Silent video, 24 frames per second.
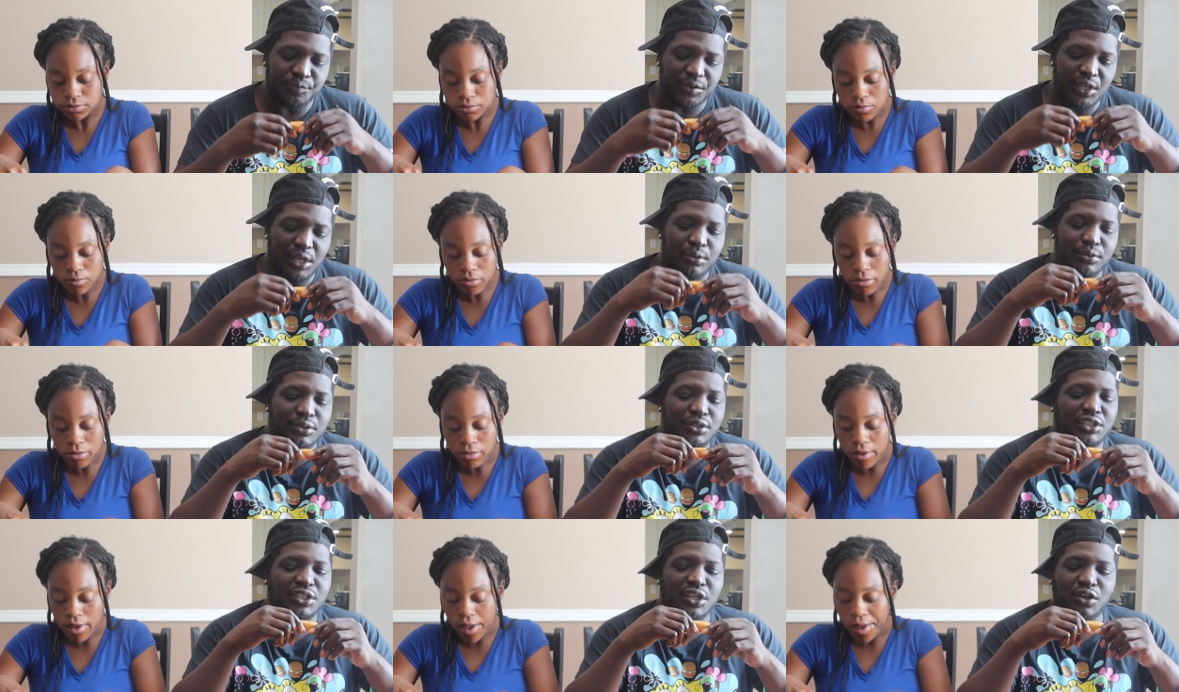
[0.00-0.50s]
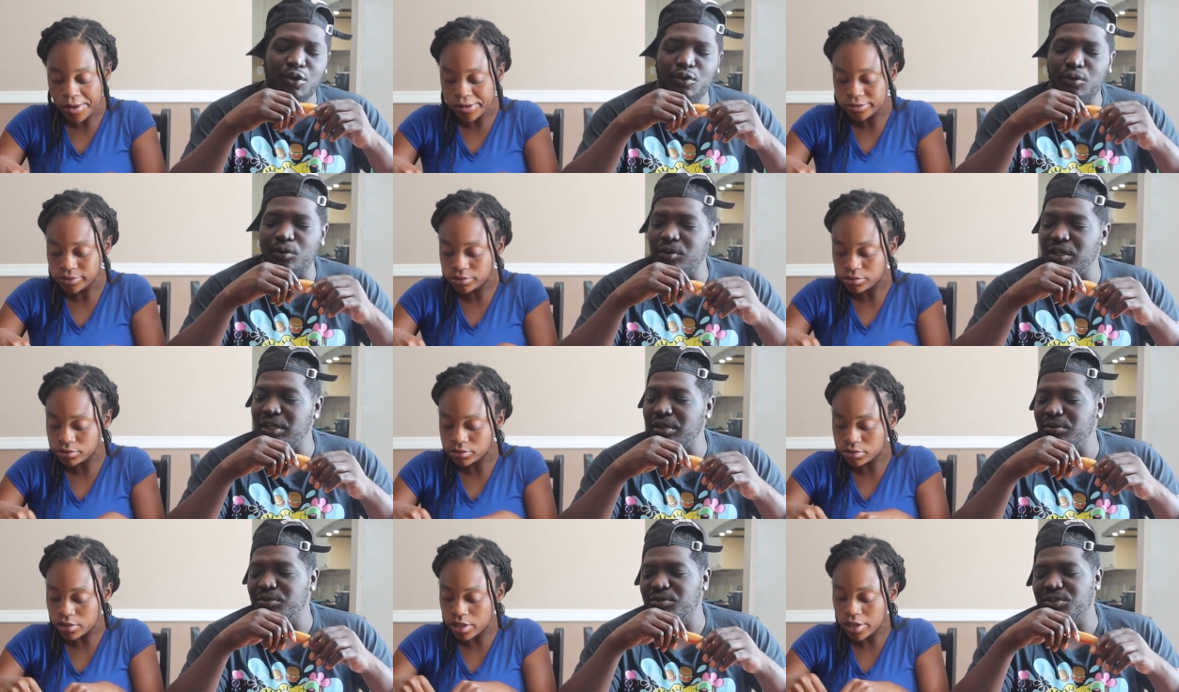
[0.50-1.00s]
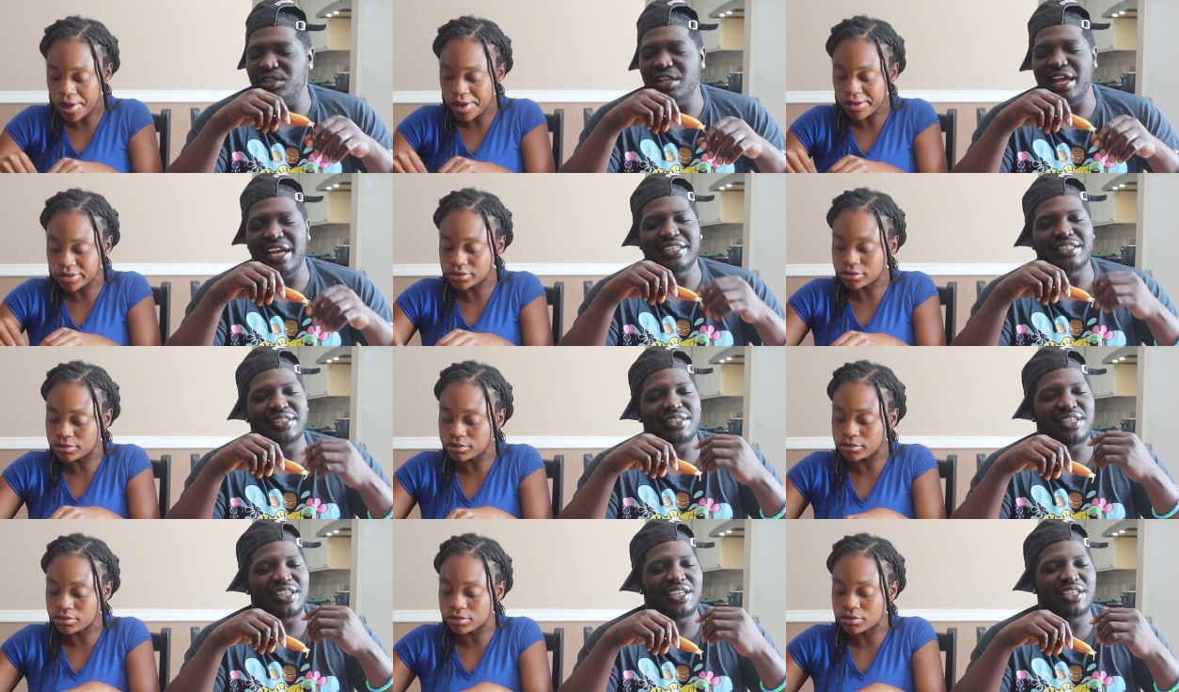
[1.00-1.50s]
Speaker 1: it was so it was like
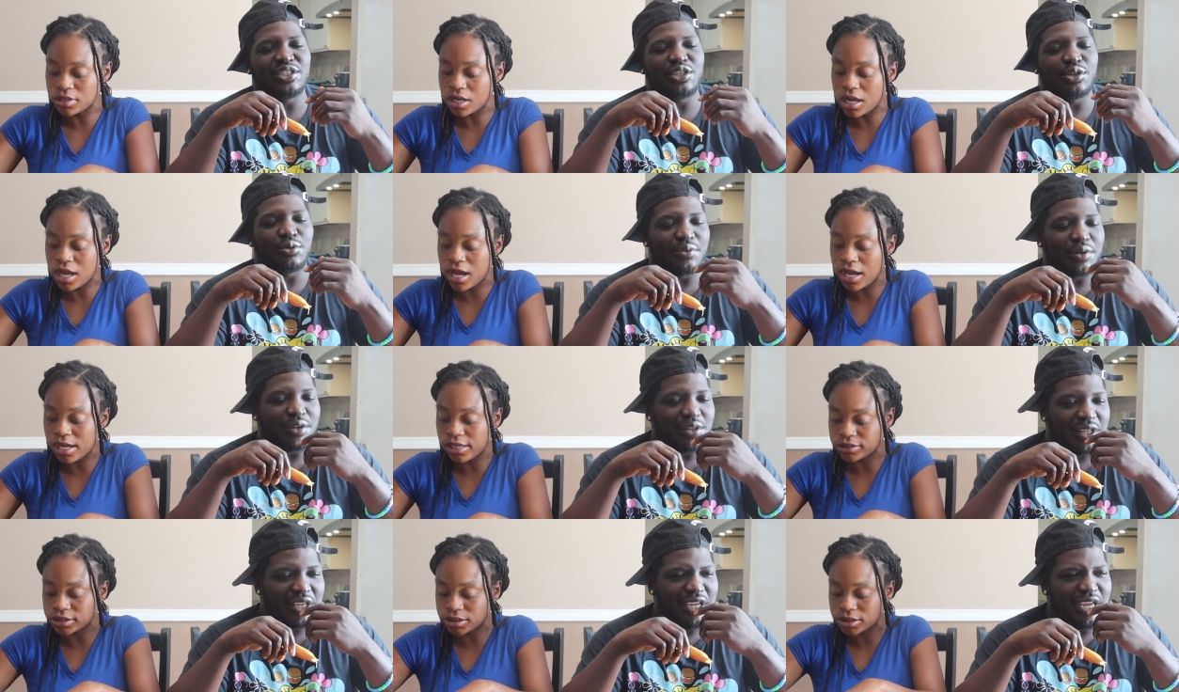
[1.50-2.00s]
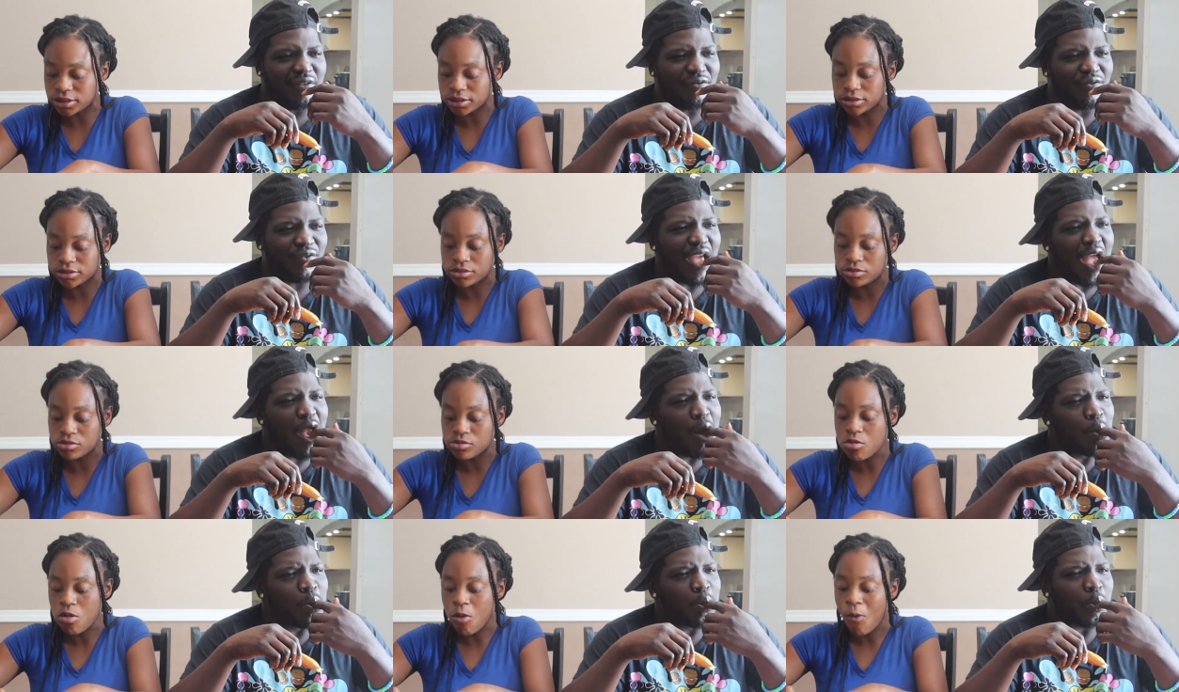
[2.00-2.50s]
such a relief